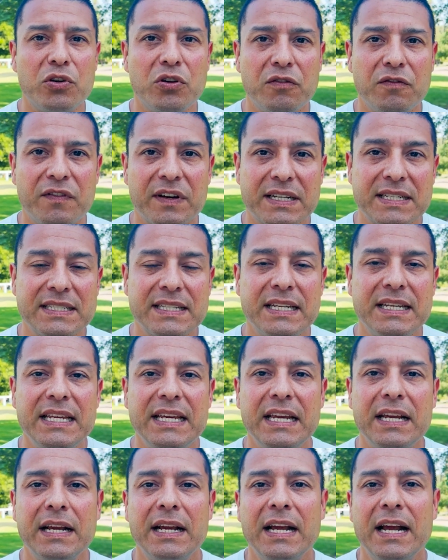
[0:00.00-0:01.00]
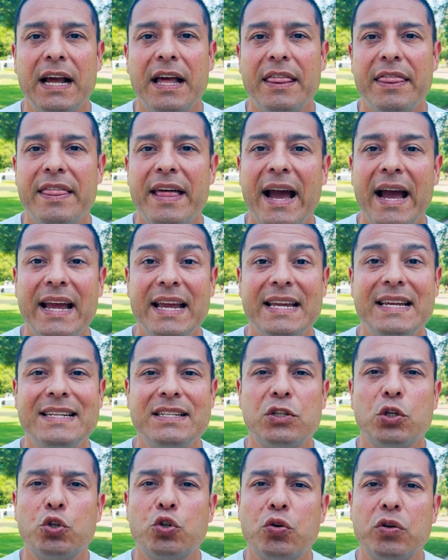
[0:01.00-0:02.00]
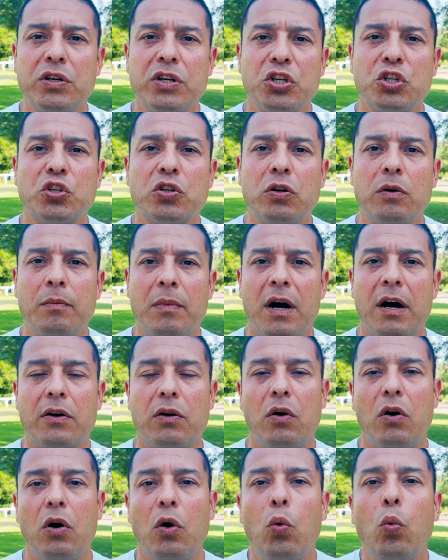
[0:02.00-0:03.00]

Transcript: You fix the knee. That is the traditional model.